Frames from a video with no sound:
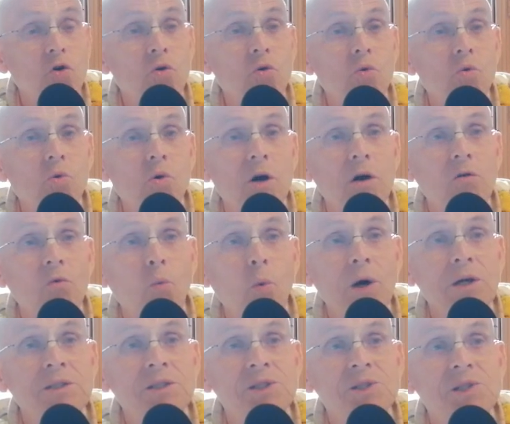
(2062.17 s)
who
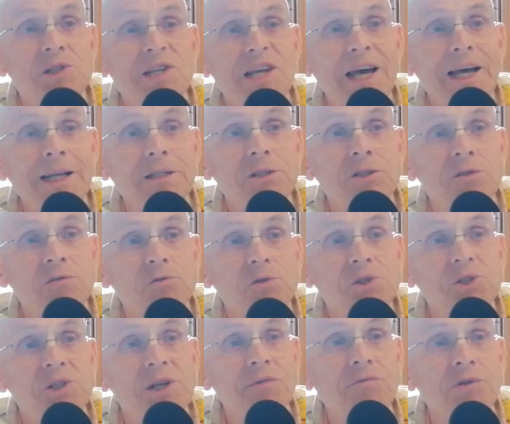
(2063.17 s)
once danced
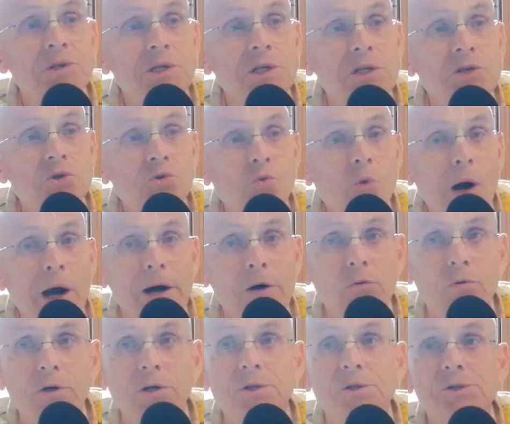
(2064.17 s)
for 72
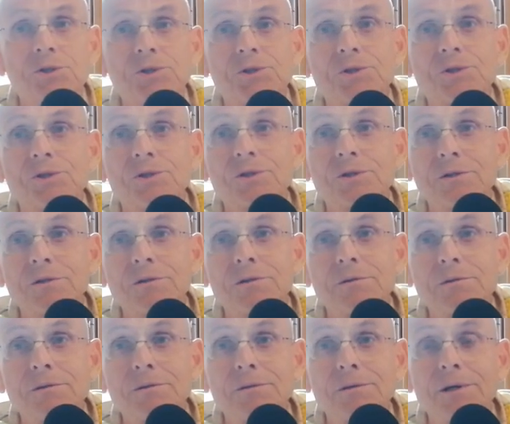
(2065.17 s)

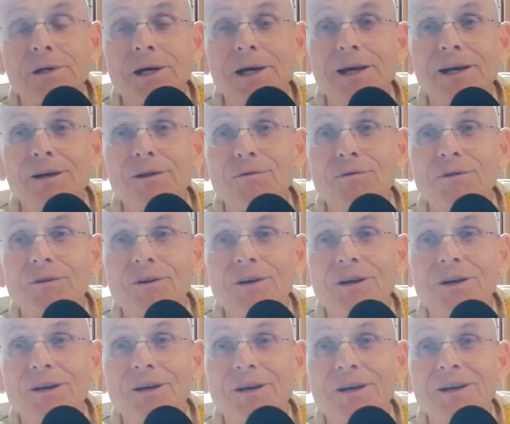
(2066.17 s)
hours. And
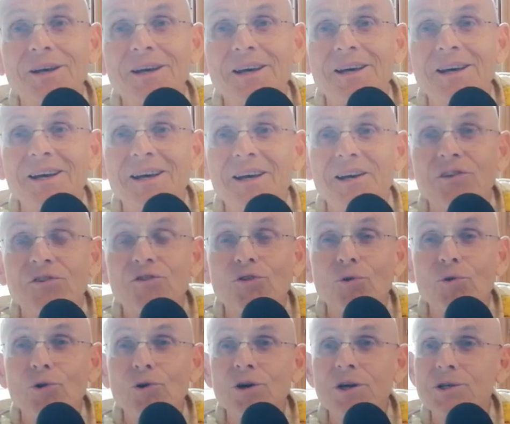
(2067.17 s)
uh,
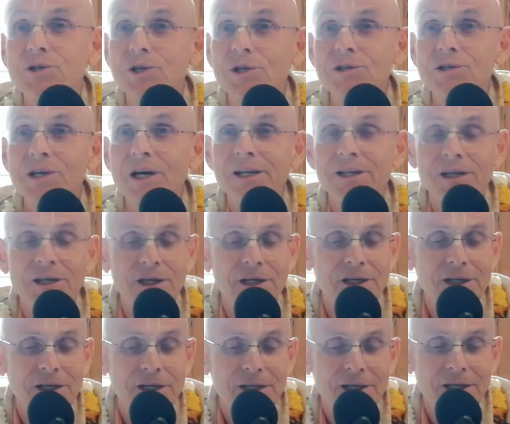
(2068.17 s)
so Lord
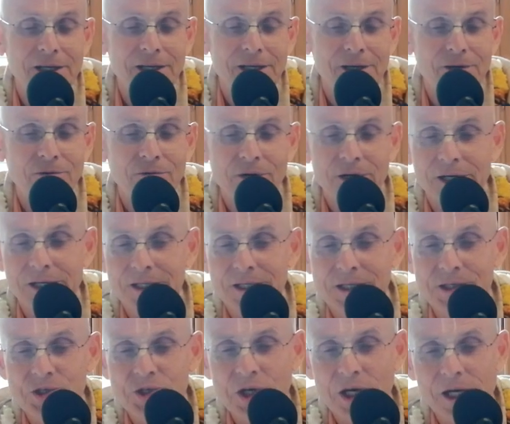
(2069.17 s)
Chaitanya
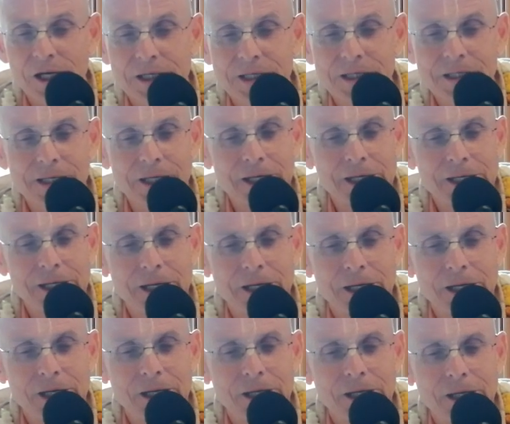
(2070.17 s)
was just
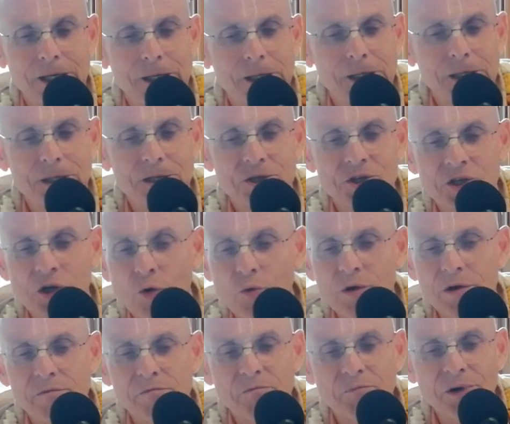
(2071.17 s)
and uh,
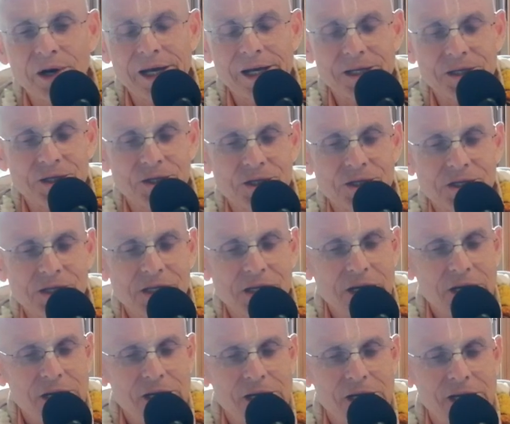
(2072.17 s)
so
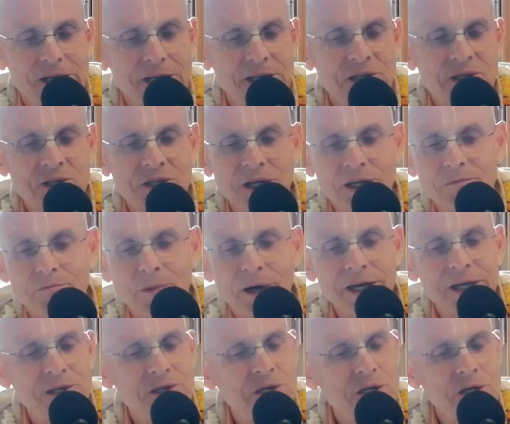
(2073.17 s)
impressed. And he said,
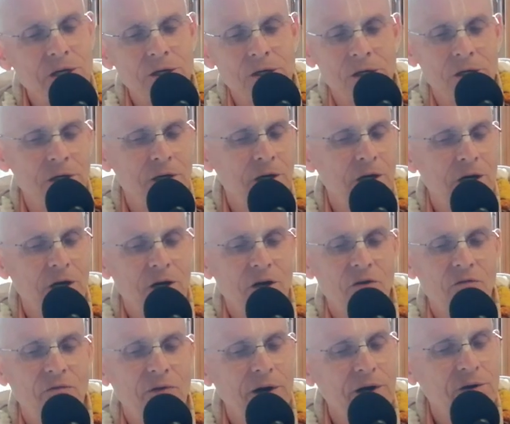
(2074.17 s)
My dear
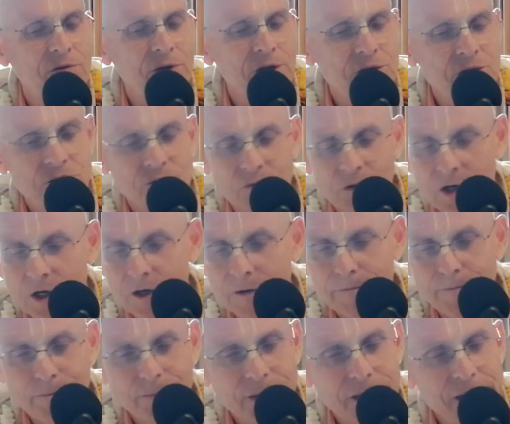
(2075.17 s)

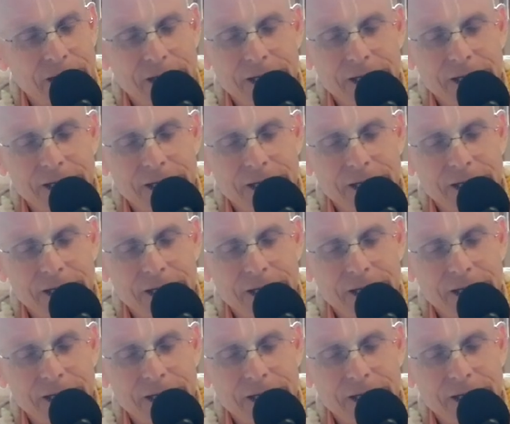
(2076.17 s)
Vakreshwar,